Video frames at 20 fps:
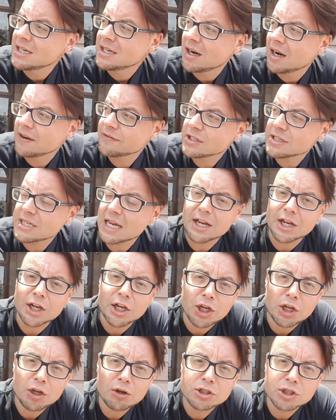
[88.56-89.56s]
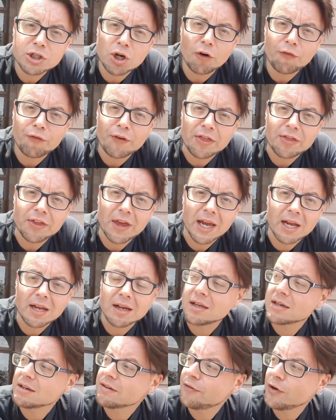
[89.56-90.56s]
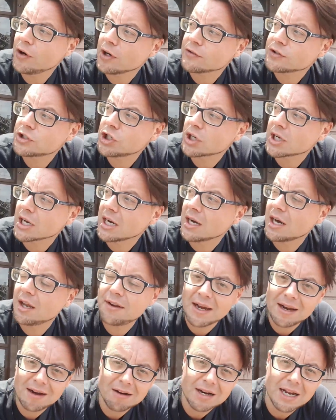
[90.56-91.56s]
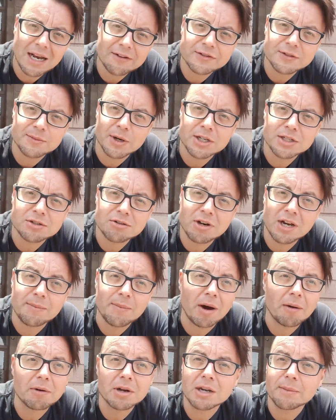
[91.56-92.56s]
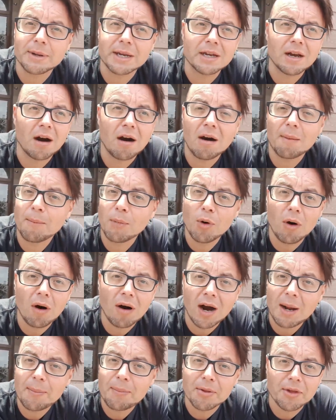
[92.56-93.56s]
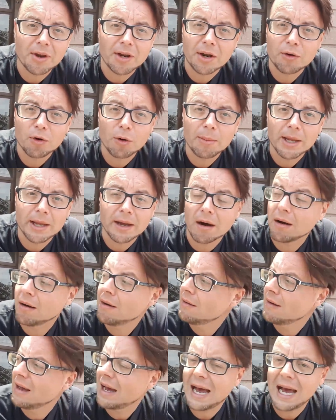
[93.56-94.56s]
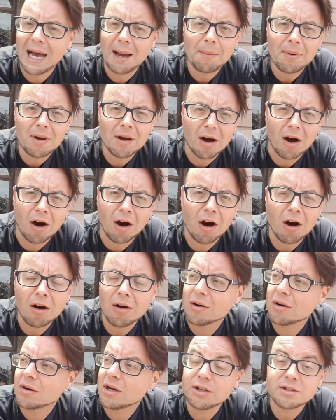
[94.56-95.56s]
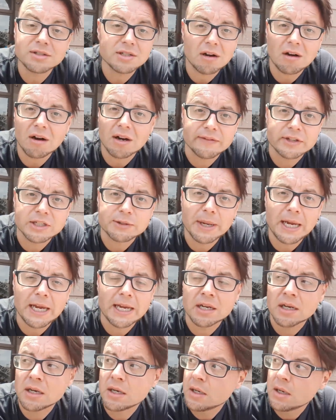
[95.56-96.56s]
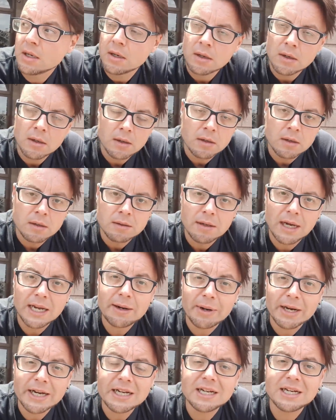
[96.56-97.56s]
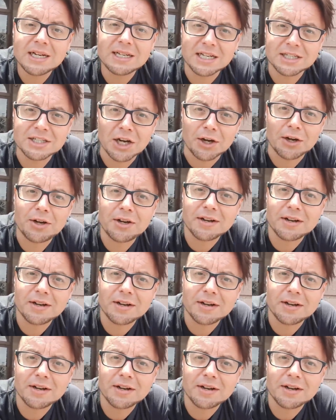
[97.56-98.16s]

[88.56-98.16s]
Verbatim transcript: I've just had a huge coffee thing full of sugar, and now I'm going to have some ice cream. I'm going to be more hyper than I normally are. Oops, I can't even speak. Anyway, let's go.